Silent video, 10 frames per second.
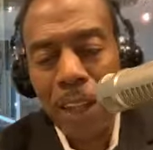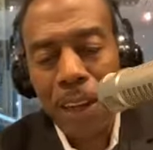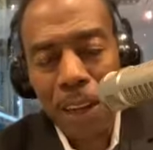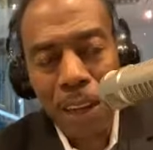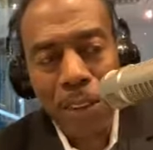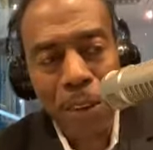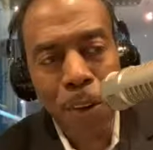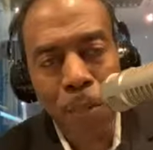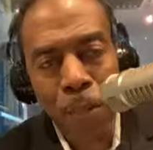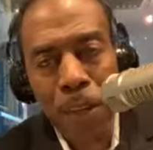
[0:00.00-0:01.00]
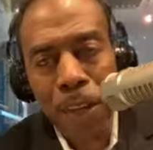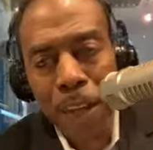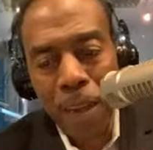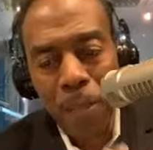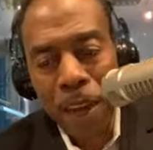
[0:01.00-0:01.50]
Let's start putting
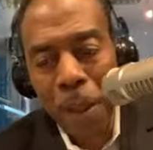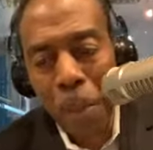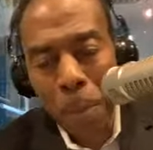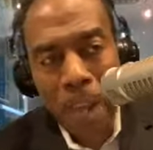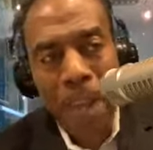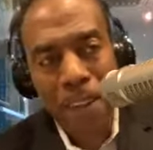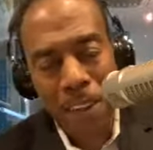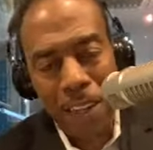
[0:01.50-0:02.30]
that money back